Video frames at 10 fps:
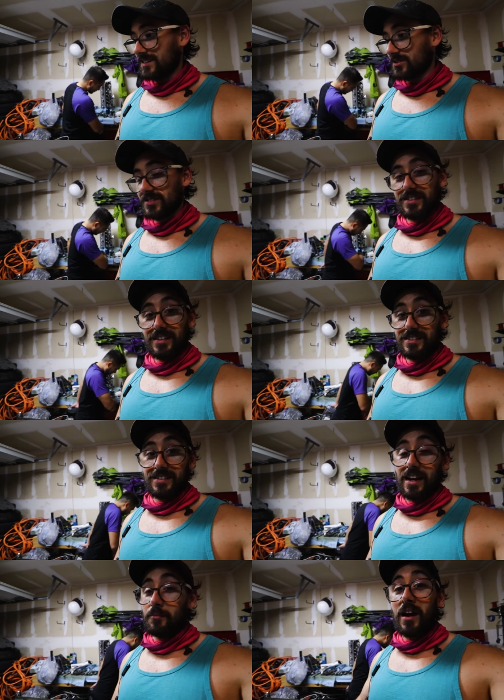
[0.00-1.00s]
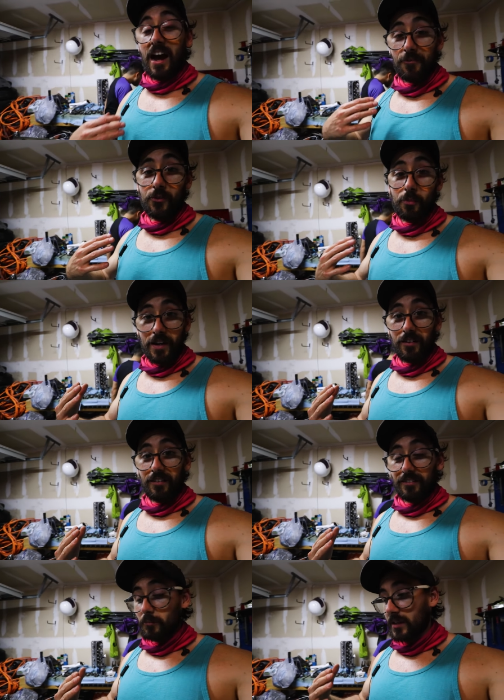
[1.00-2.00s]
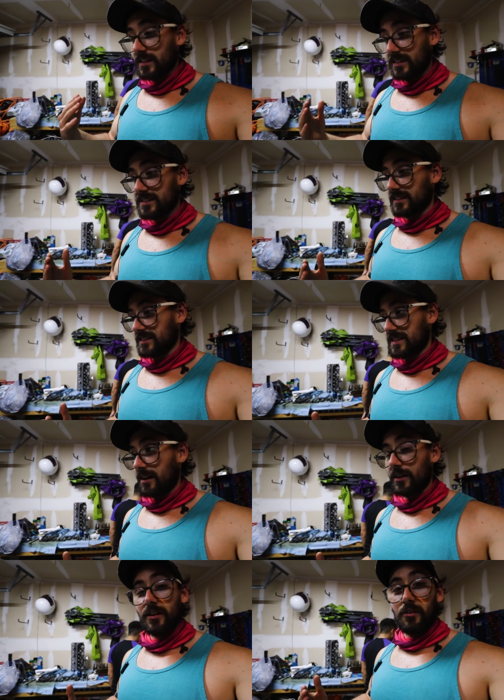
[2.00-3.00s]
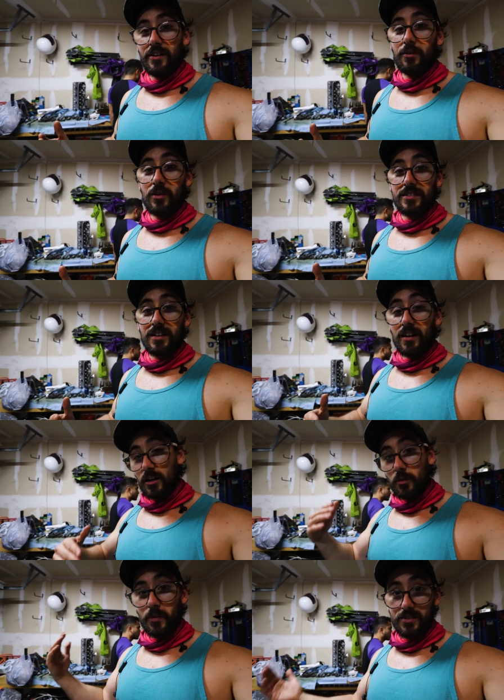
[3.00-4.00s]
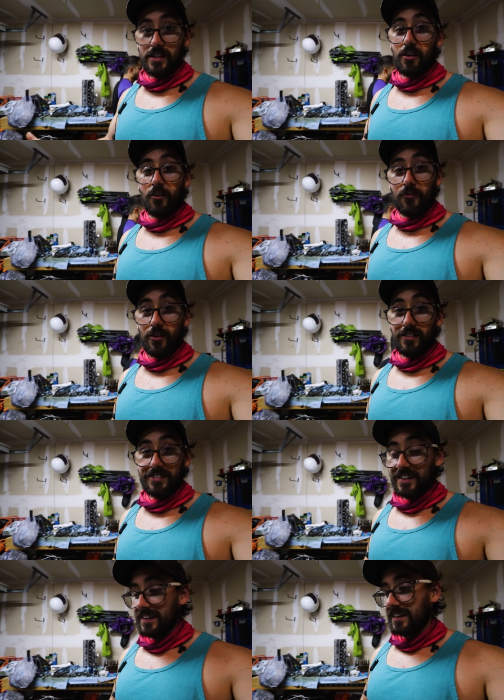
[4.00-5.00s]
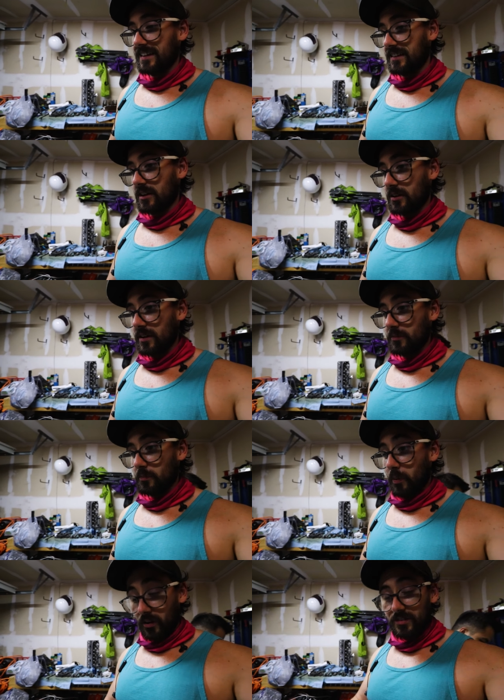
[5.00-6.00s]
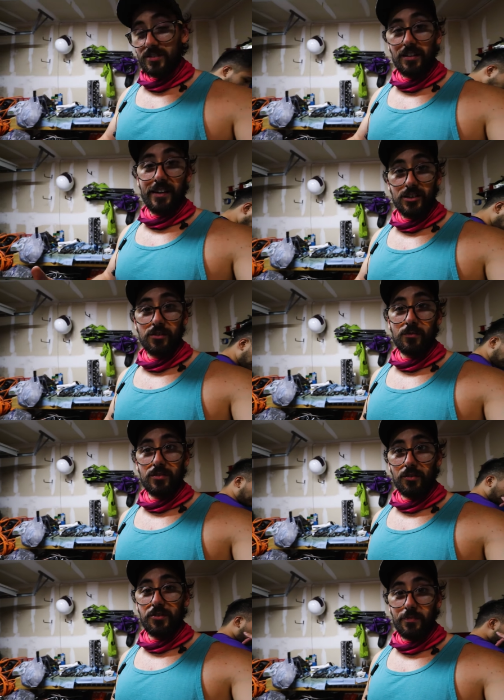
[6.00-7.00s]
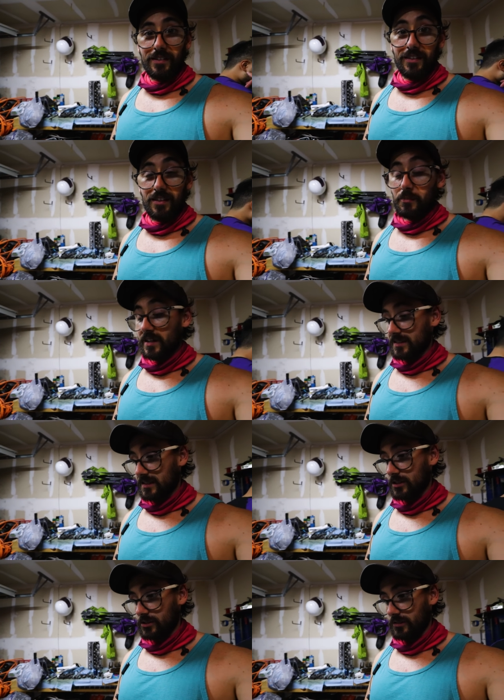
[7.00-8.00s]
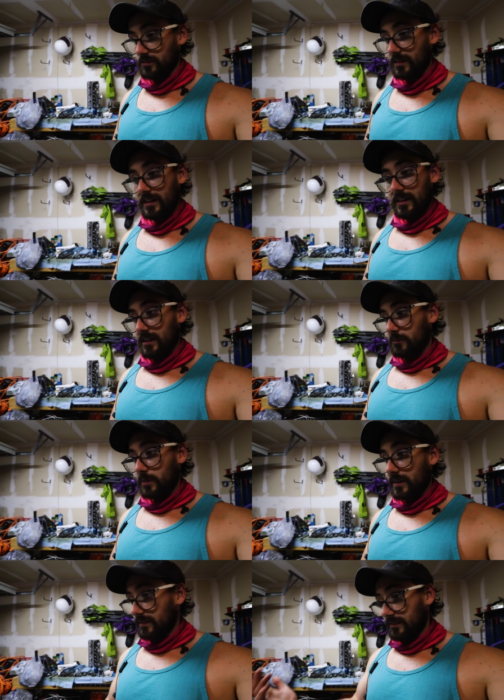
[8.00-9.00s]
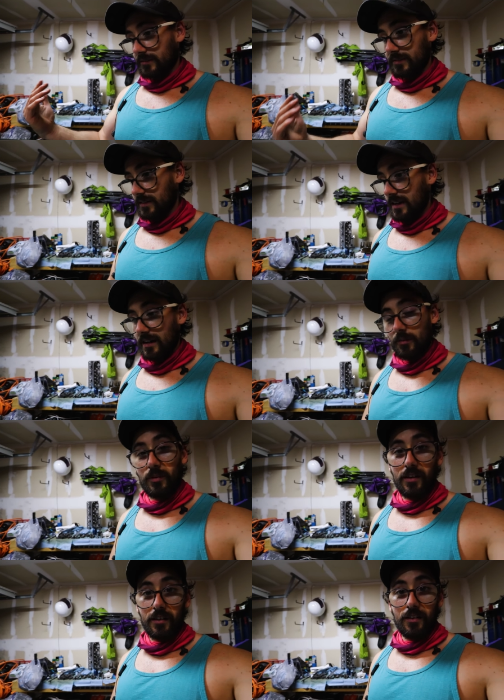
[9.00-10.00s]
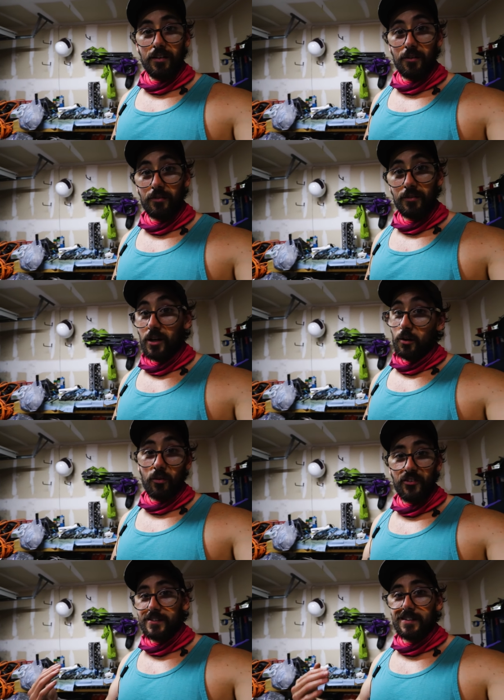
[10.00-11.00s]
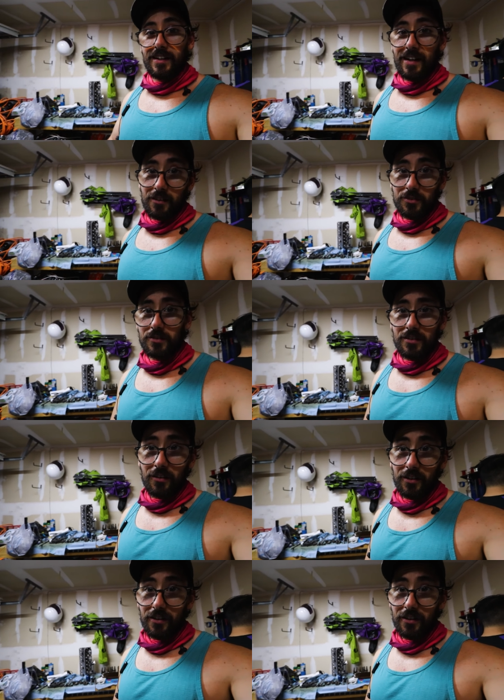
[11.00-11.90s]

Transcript: it's just it's I I feel better because at least now I know that it wasn't 100% our fault. There it, part selection was ultimately the biggest issue. But yeah, what are you going to do? We're fixing it now, so it's all